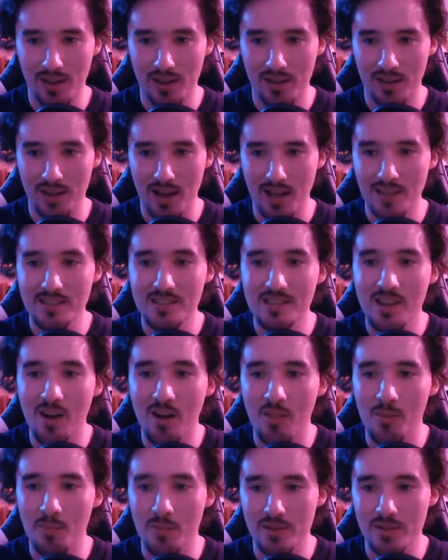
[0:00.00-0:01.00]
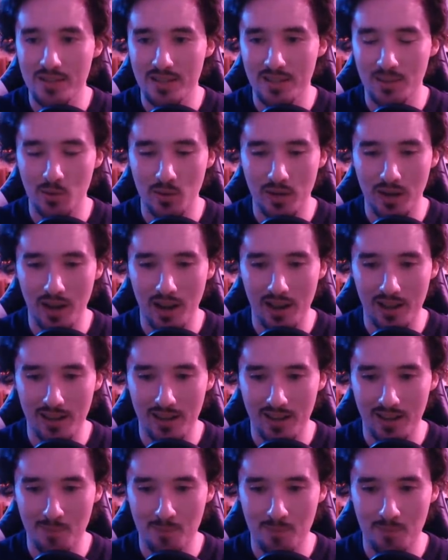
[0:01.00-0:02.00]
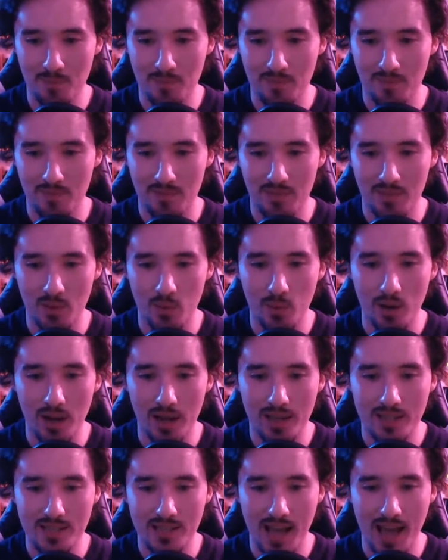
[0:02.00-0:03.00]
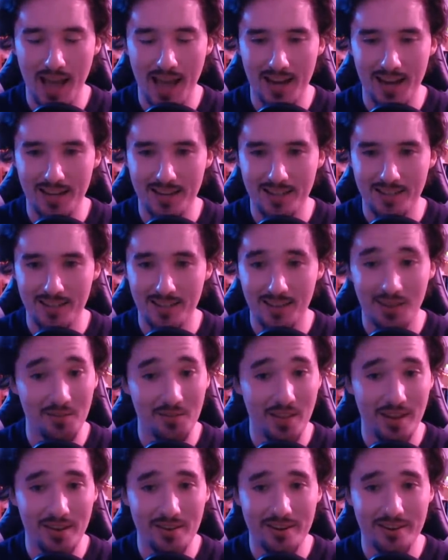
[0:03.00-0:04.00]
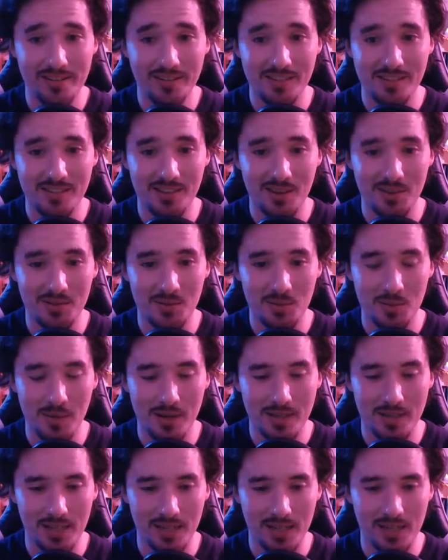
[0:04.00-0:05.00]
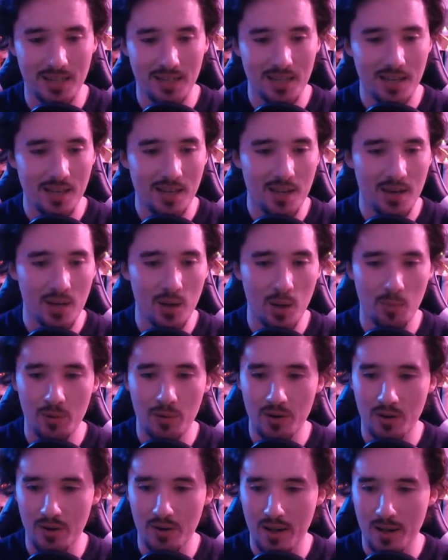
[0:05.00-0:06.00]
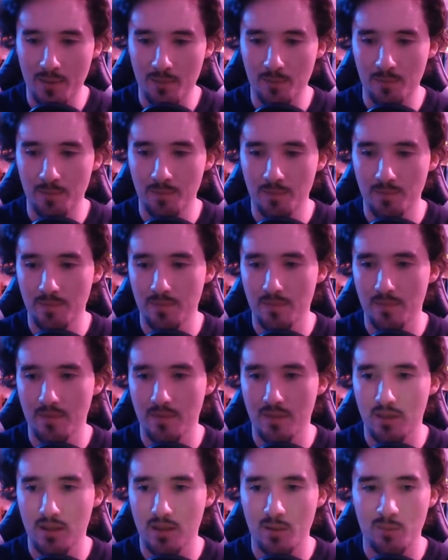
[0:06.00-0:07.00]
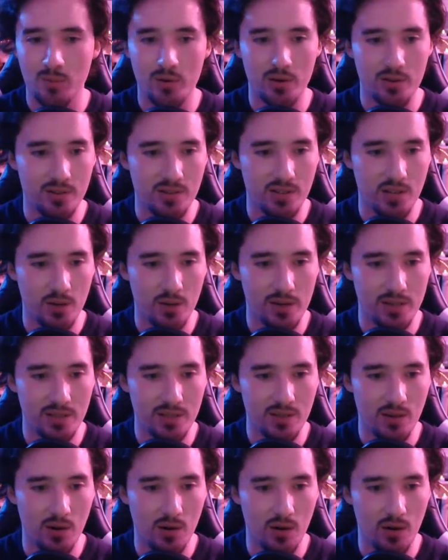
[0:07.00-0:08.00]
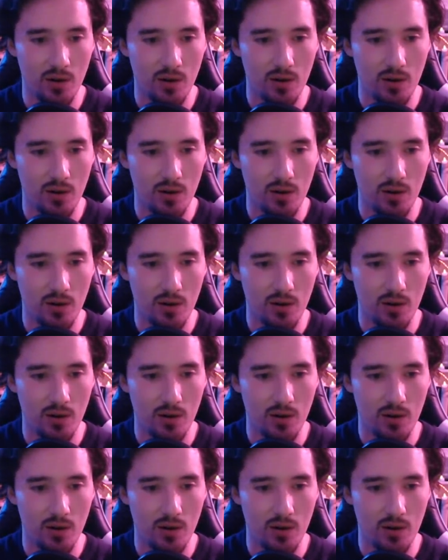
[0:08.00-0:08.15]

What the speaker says: I'll start the music that we like to end. Oh, there it is. It starts automatically. No, I'll put on Zoe's song.